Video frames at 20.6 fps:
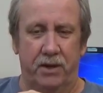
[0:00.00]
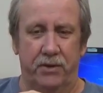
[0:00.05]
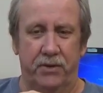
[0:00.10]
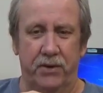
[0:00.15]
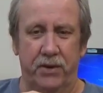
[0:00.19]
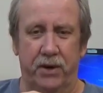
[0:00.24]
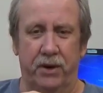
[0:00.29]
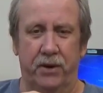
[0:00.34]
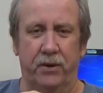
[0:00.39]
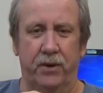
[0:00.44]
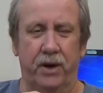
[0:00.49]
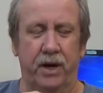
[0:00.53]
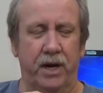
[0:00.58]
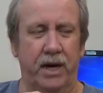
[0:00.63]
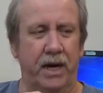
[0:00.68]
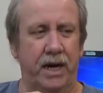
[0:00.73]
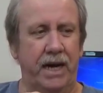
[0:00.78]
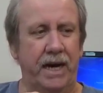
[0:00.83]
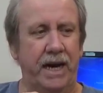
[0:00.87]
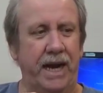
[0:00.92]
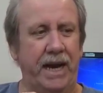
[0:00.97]
So
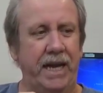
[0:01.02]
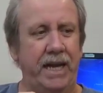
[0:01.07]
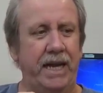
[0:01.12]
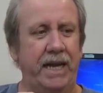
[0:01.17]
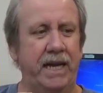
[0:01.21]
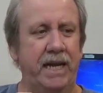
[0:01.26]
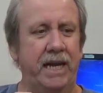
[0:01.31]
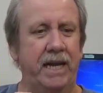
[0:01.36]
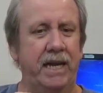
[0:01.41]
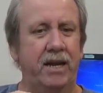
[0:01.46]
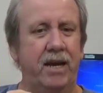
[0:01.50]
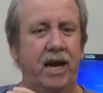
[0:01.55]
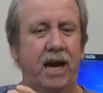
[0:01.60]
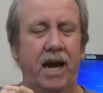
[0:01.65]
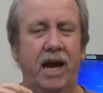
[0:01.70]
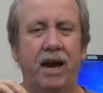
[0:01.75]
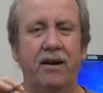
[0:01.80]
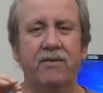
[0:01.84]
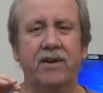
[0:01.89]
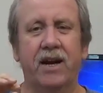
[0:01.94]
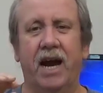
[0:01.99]
uh, and then
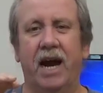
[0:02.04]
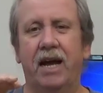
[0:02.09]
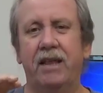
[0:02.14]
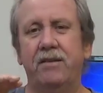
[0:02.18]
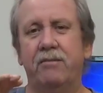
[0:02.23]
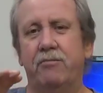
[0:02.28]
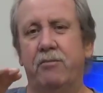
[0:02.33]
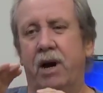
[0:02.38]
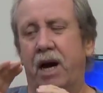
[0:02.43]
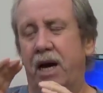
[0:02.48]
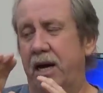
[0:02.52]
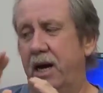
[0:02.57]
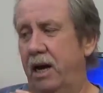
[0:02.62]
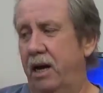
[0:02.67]
I've got my